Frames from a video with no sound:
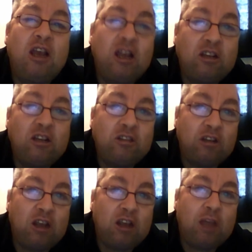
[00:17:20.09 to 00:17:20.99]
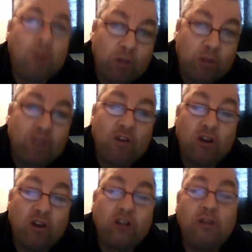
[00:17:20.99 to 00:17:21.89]
and I'm on the
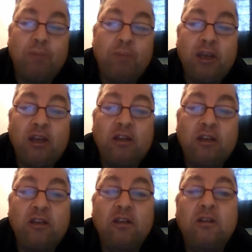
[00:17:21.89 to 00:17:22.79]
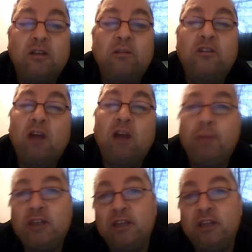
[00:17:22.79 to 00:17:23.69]
verge of being
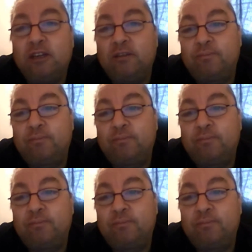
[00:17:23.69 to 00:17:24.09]
diabetic.